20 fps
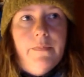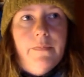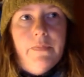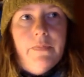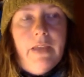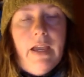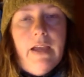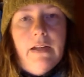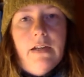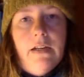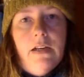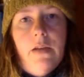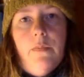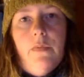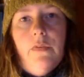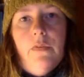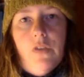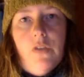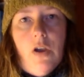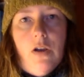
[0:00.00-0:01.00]
had a number
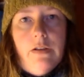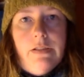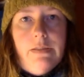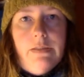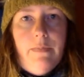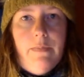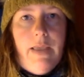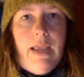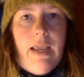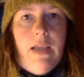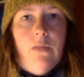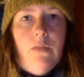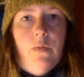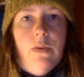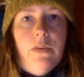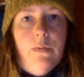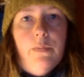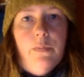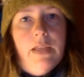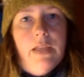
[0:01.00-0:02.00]
of yarns made
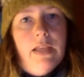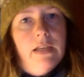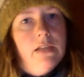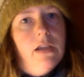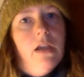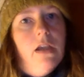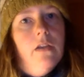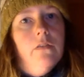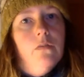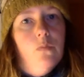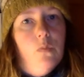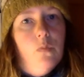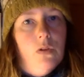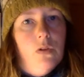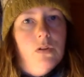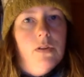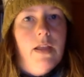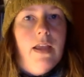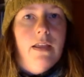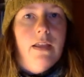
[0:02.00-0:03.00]
with a blend of
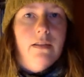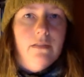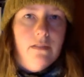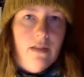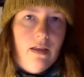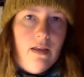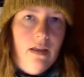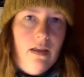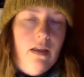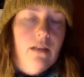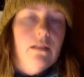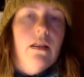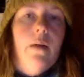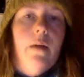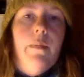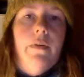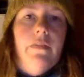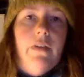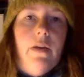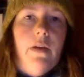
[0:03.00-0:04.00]
wool and
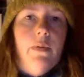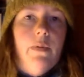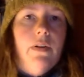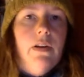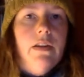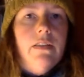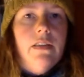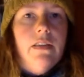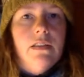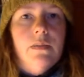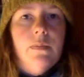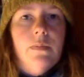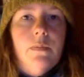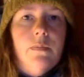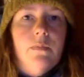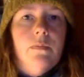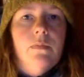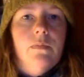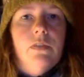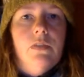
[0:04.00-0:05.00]
llama fiber, and that's
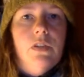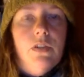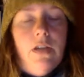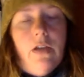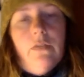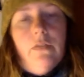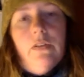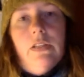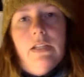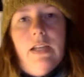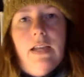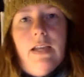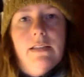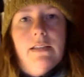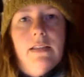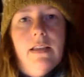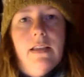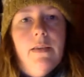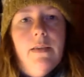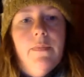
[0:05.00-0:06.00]
turned out really
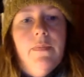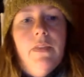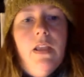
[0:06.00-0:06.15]
nicely.